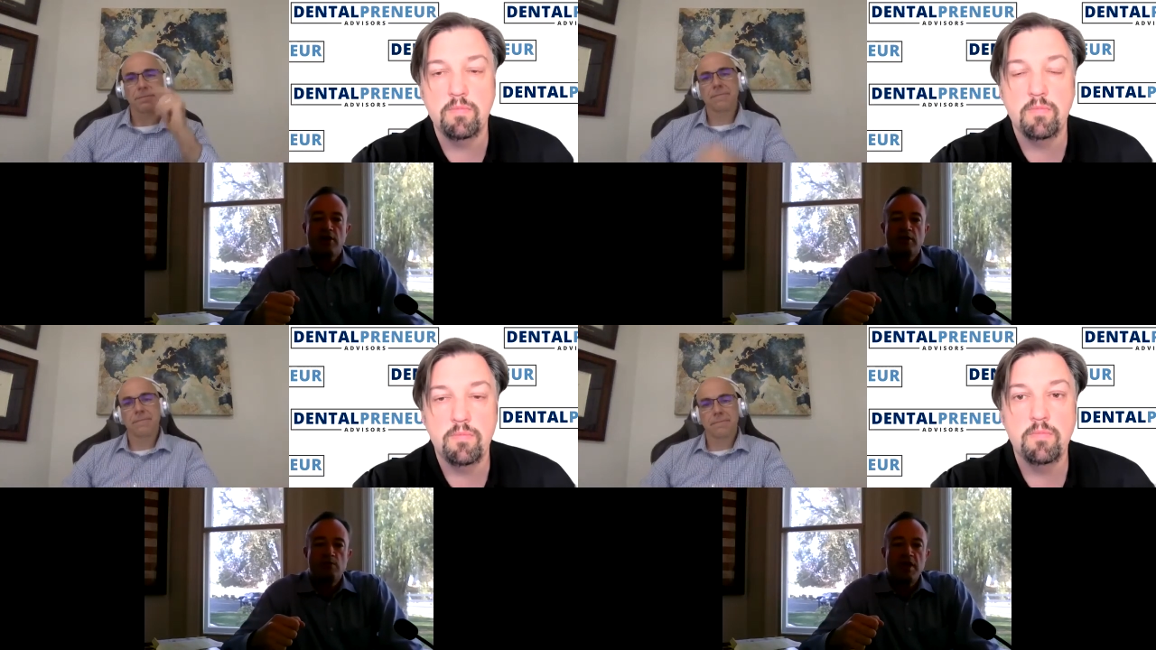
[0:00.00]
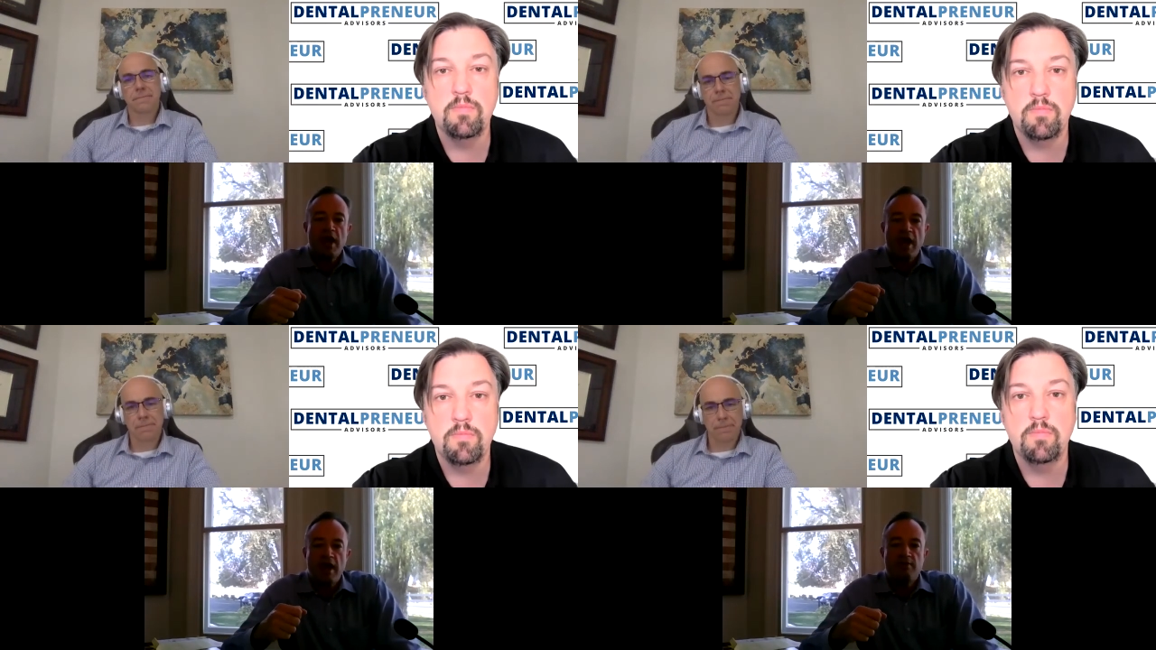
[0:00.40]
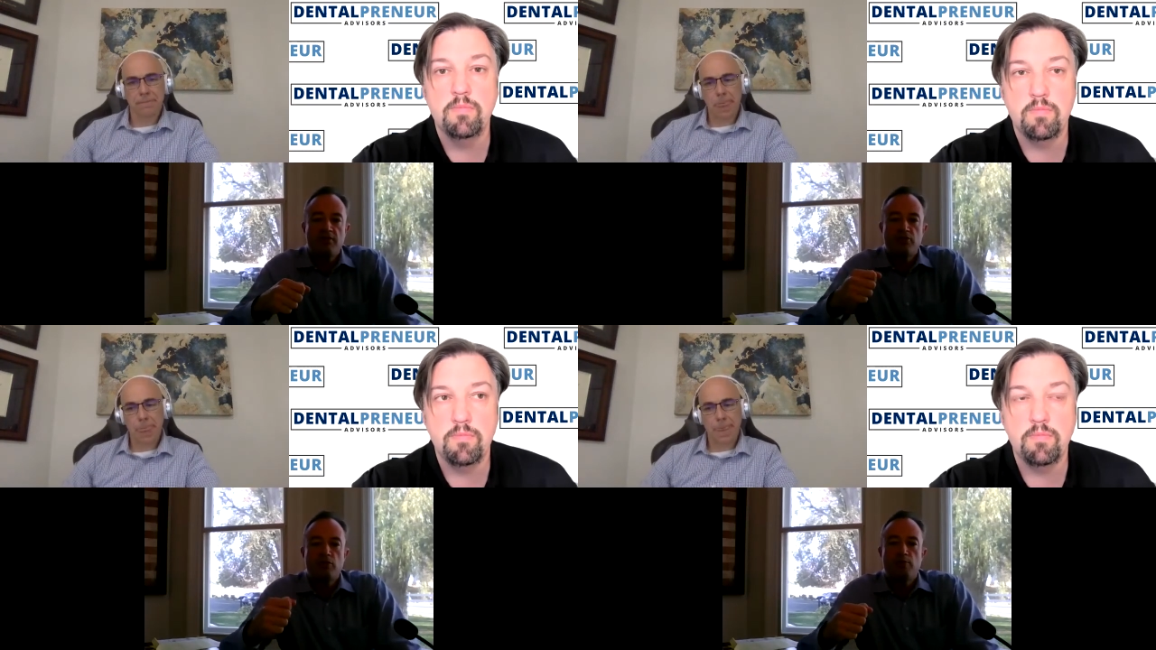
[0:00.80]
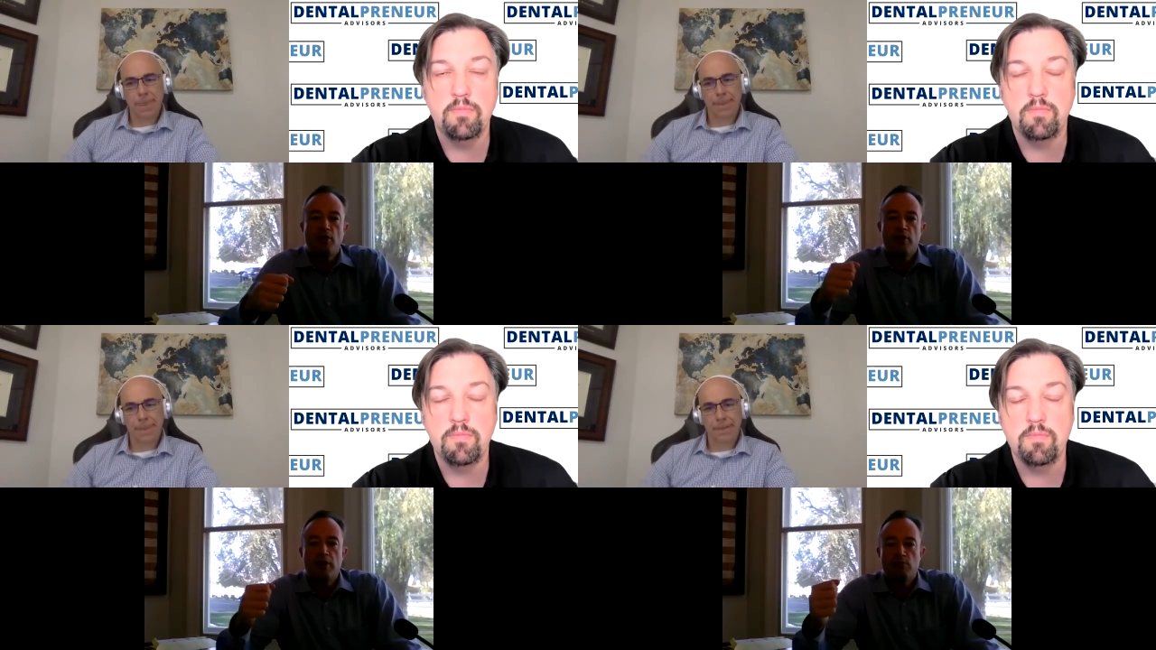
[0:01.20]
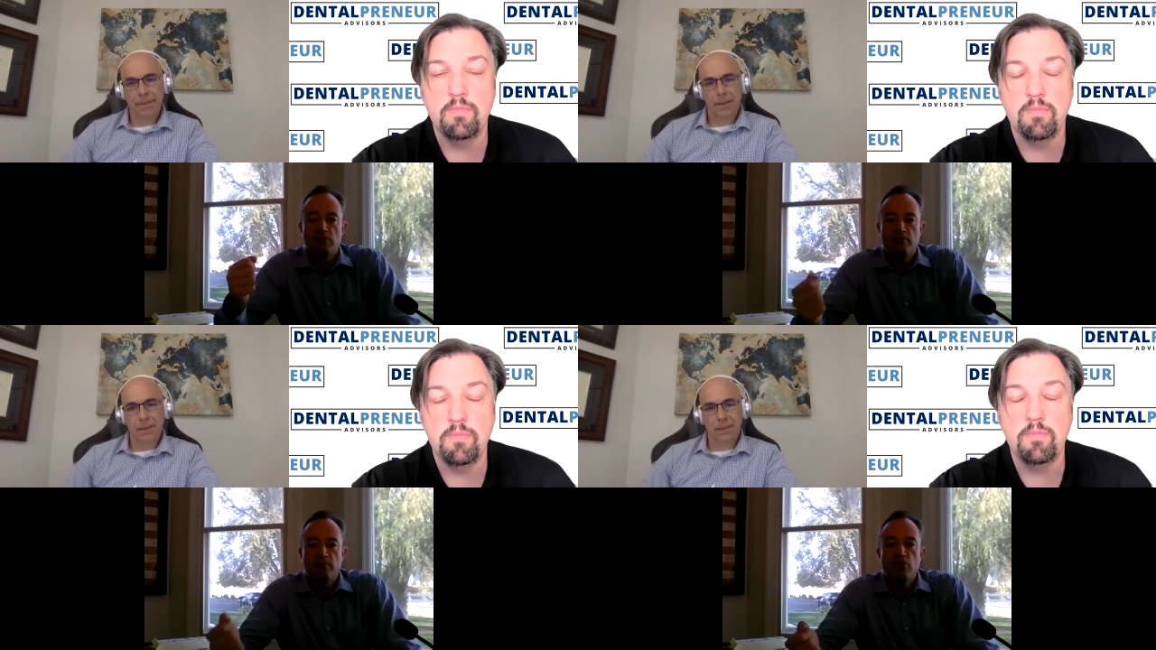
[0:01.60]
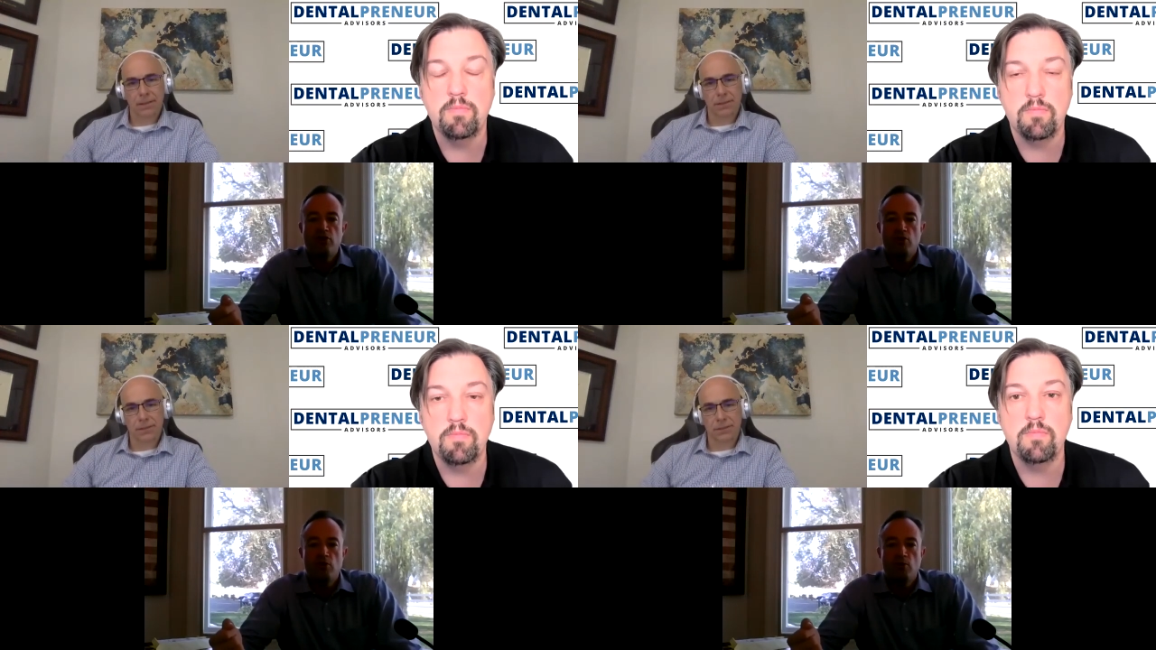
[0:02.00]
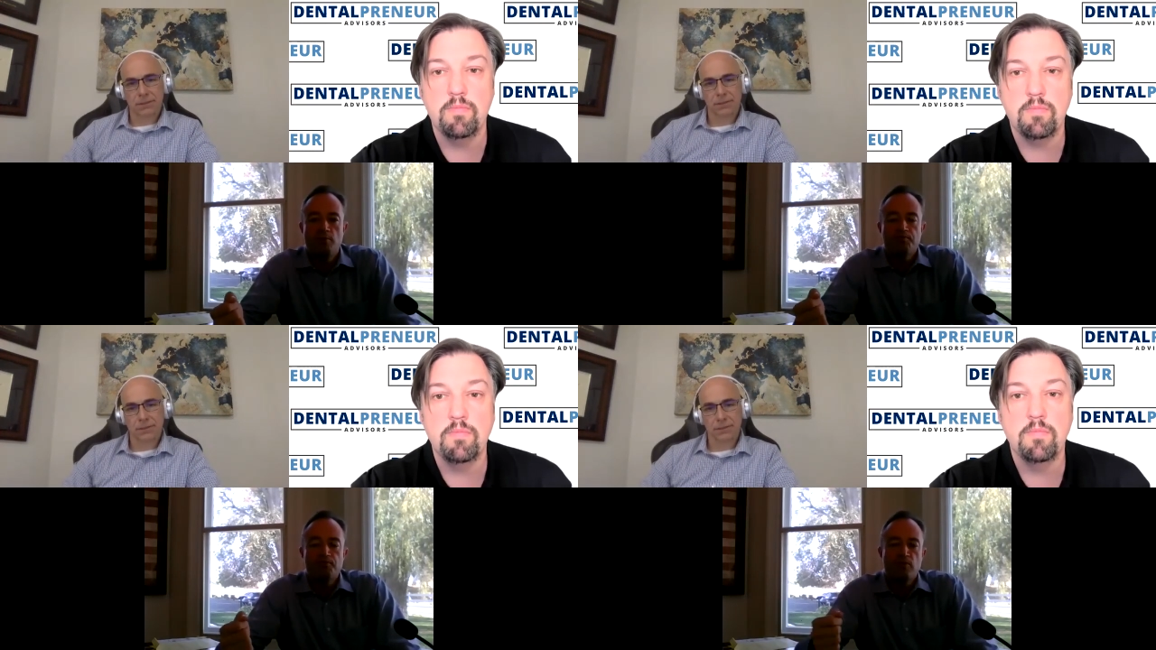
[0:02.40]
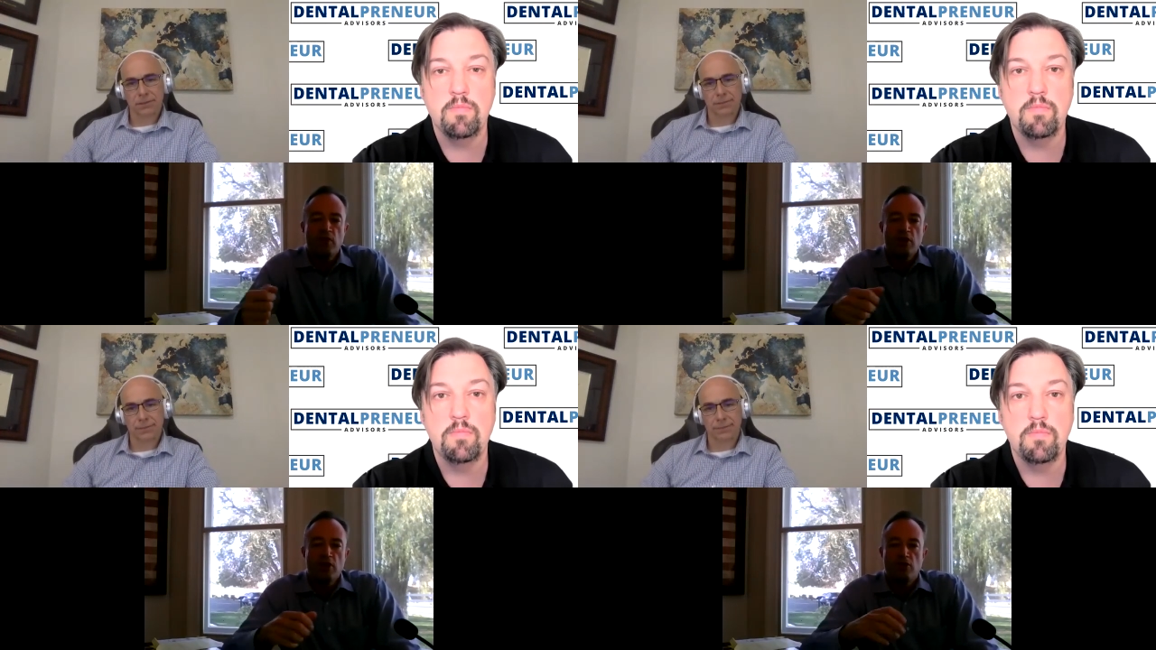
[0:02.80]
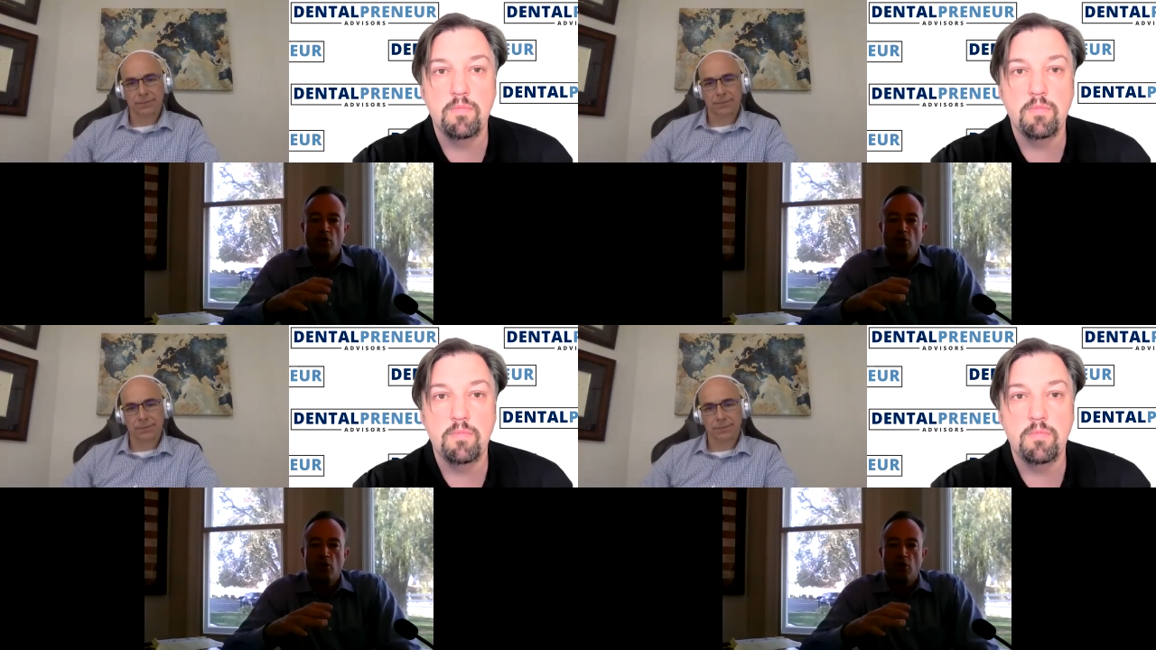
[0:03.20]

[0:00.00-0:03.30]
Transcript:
Speaker 1: and we have a third party review the